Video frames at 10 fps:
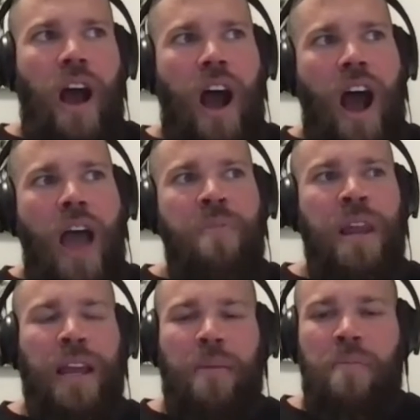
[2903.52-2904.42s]
I've been
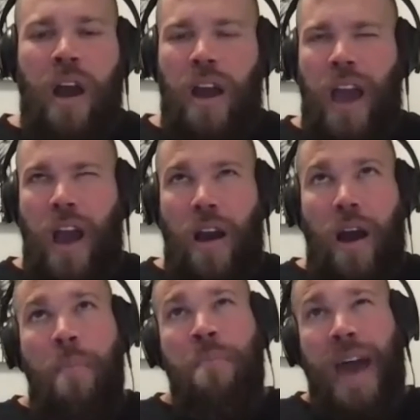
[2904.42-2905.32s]
like
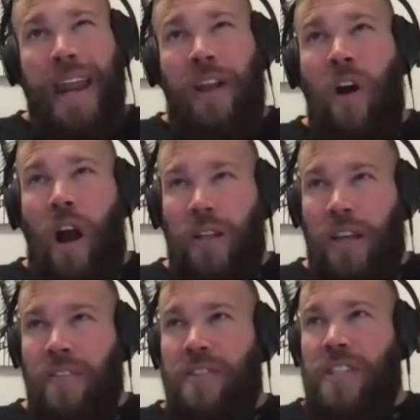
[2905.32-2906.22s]
a
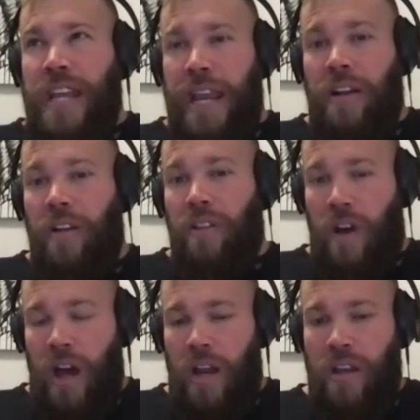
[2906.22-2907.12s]
metacognitive state a
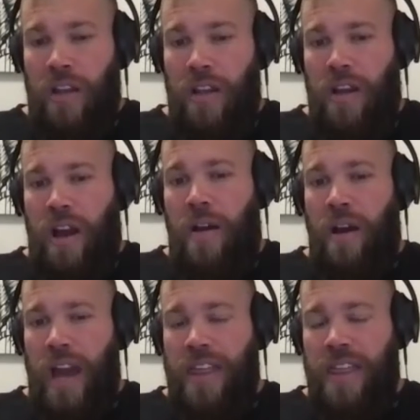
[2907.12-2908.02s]
lot. Mm-hmm.
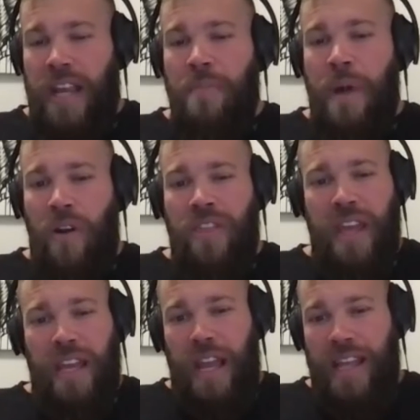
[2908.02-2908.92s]
I think about
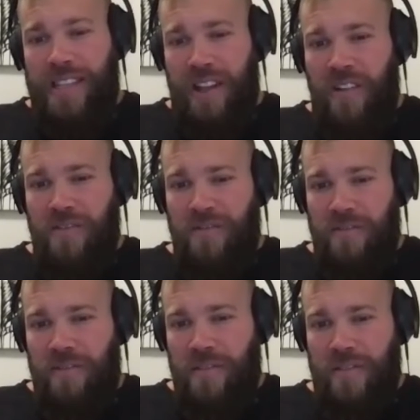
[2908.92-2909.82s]
thinking itself,
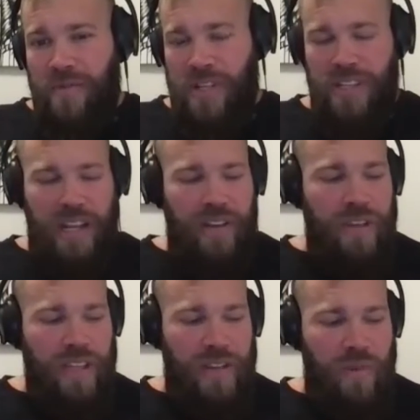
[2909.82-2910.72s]
which is like a
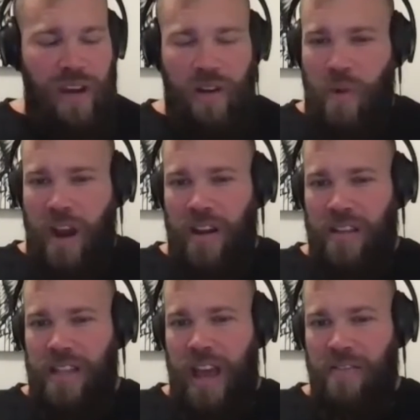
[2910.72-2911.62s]
really weird
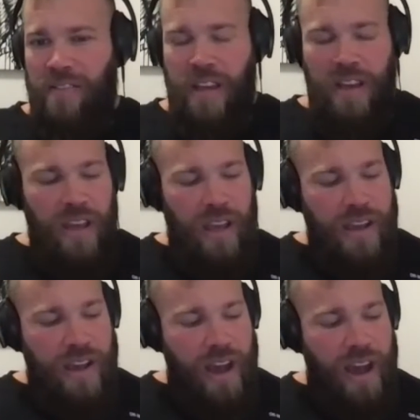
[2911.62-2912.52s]
awareness to
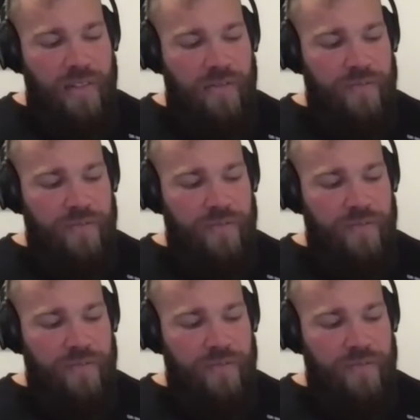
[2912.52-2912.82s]
have.